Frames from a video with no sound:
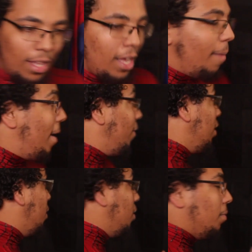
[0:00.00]
I'm
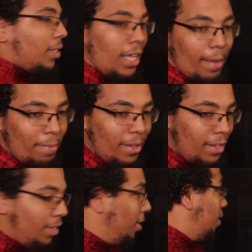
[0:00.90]
having the suits up
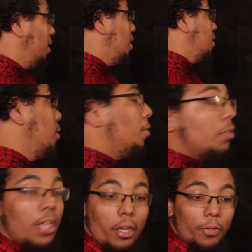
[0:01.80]
with little
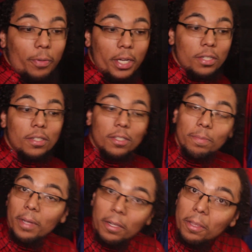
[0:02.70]
decorations to
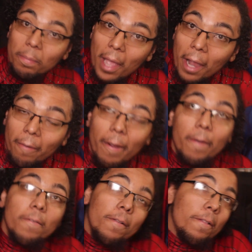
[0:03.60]
make the
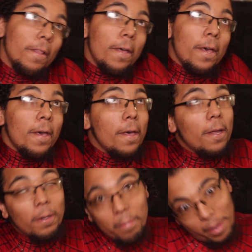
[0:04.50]
background a
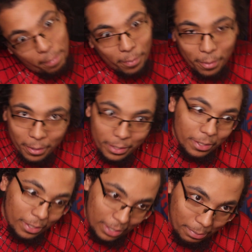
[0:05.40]
little bit more
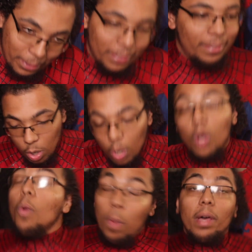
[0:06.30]
ingestible.
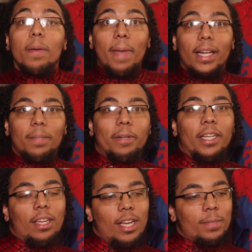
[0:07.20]
Welcome back to
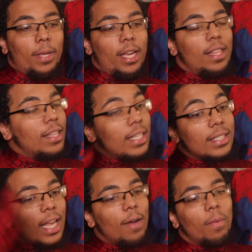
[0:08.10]
Brekke Cosplay, and
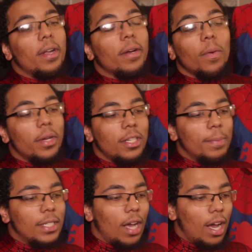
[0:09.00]
this time we are going to
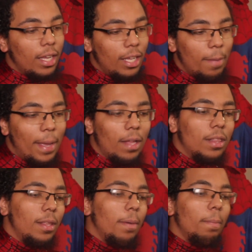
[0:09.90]
be talking
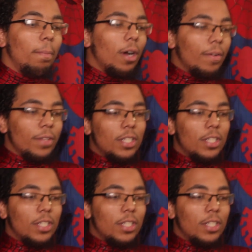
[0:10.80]
about the Marvel